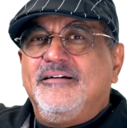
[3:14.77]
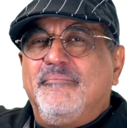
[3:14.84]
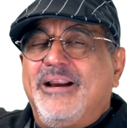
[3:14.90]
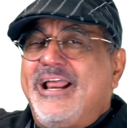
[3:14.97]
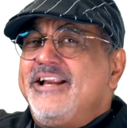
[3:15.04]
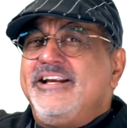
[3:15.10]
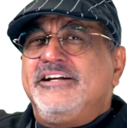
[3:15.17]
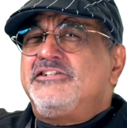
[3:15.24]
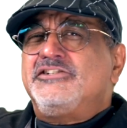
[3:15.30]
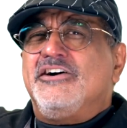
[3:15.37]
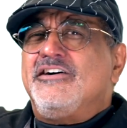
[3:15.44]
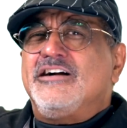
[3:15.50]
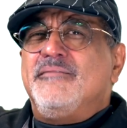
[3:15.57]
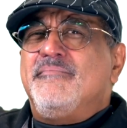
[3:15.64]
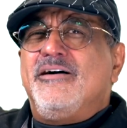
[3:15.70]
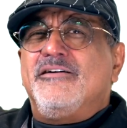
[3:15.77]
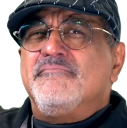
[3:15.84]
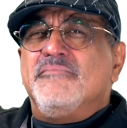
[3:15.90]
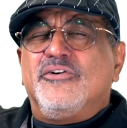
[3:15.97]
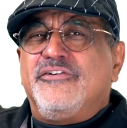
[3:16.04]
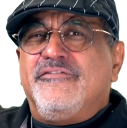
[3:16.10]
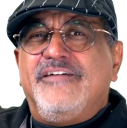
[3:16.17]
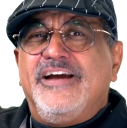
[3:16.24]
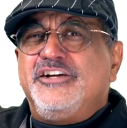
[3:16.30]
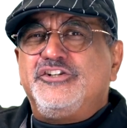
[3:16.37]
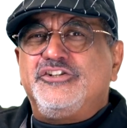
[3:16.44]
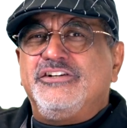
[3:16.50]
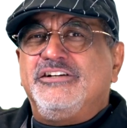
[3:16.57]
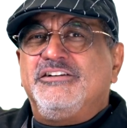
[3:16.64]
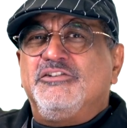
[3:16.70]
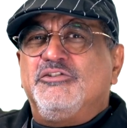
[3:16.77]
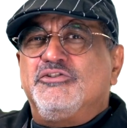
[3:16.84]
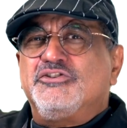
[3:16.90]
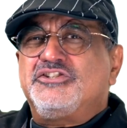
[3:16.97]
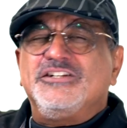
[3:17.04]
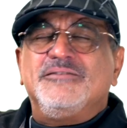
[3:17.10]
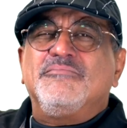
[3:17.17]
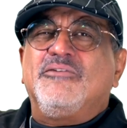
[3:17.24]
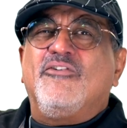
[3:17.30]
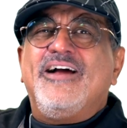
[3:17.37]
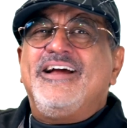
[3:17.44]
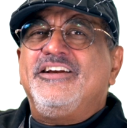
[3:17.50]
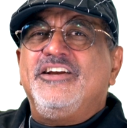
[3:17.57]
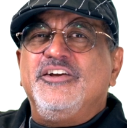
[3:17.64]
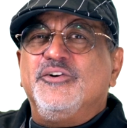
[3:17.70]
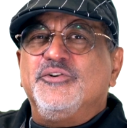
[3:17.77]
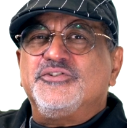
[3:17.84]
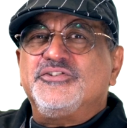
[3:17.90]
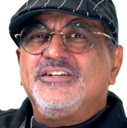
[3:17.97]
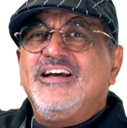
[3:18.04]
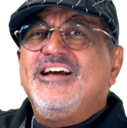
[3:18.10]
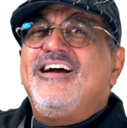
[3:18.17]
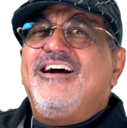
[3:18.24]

But I didn't talk about motivation or some grandiose.